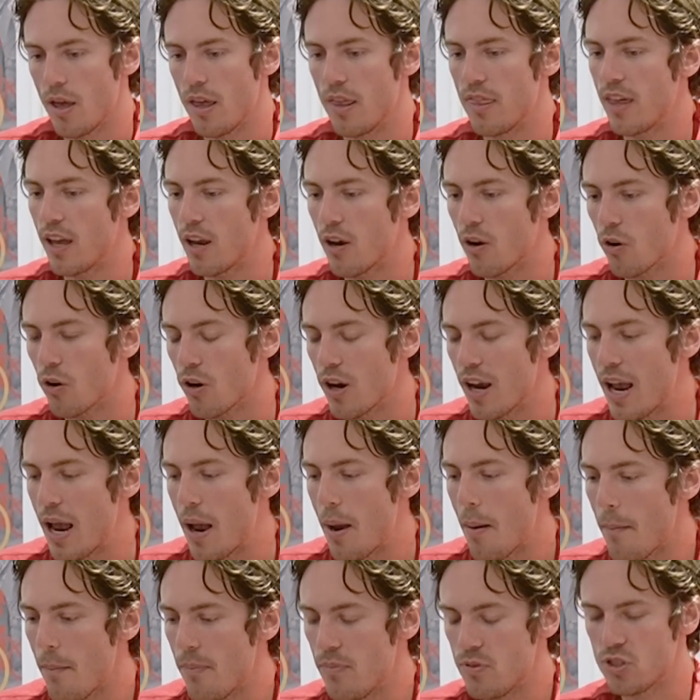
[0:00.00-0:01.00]
They're
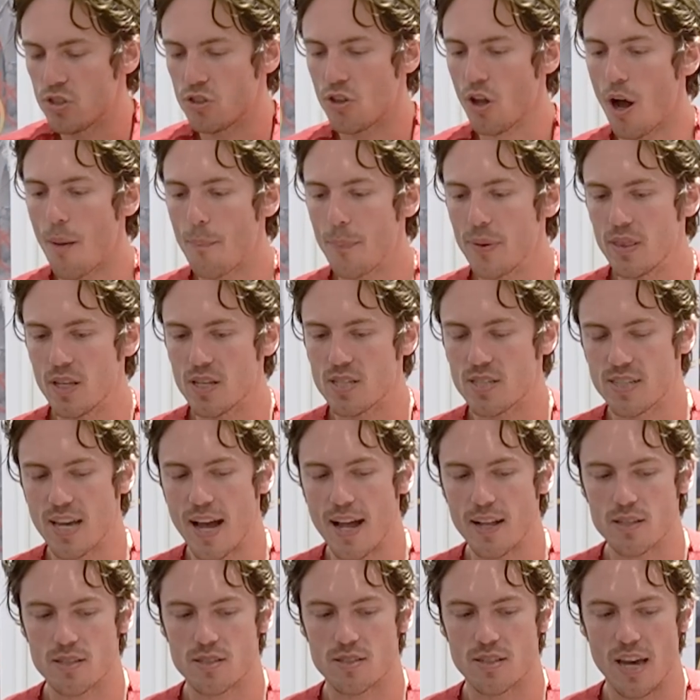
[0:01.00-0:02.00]
stopping the
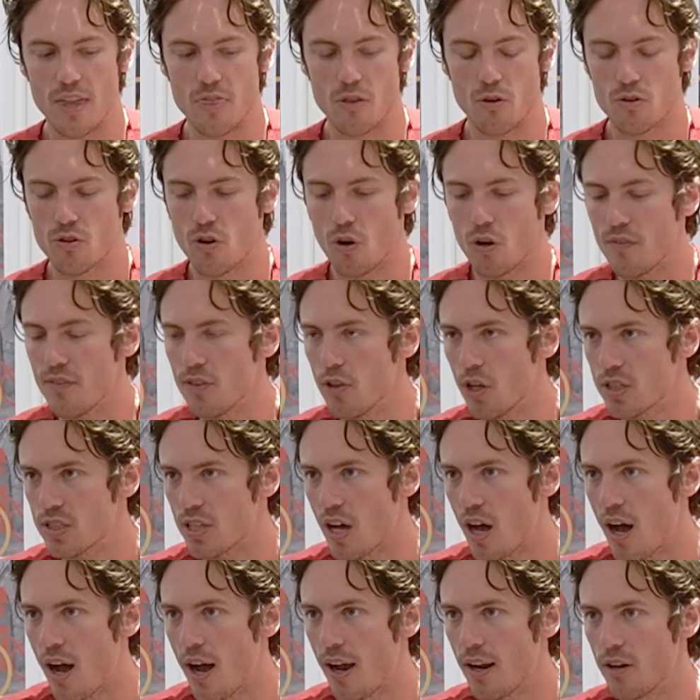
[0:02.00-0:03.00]
sets and they don't even look
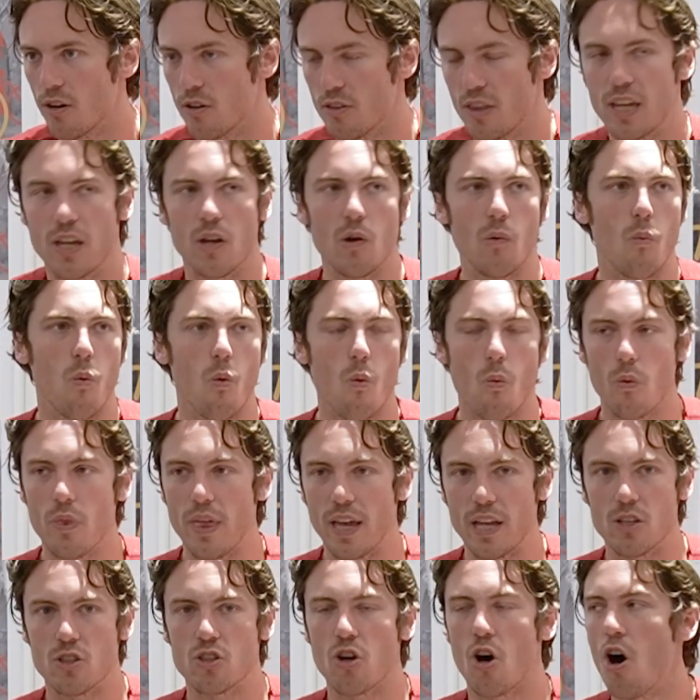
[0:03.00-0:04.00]
tired. They can
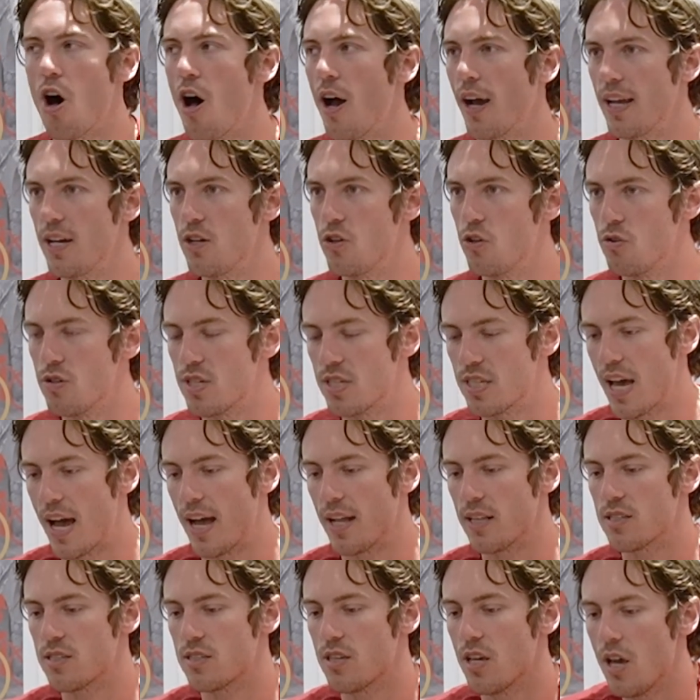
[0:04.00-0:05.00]
they can talk and do
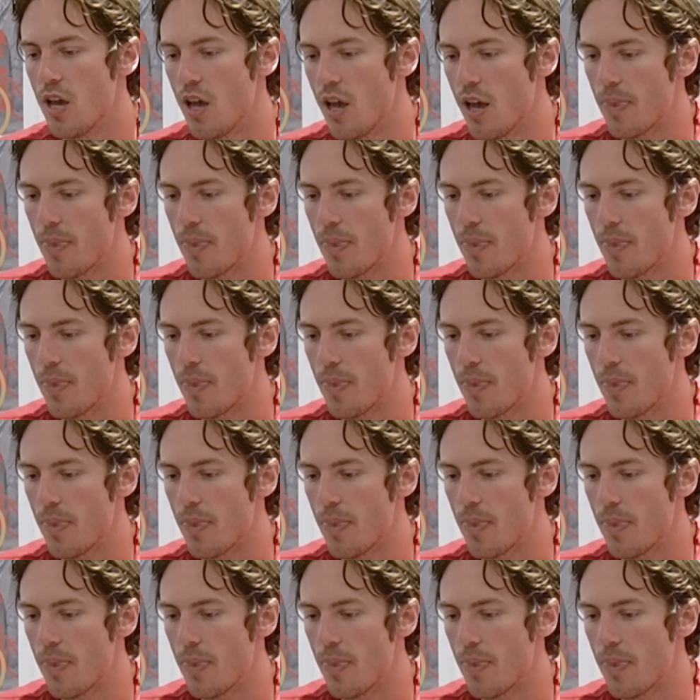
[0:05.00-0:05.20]
sets.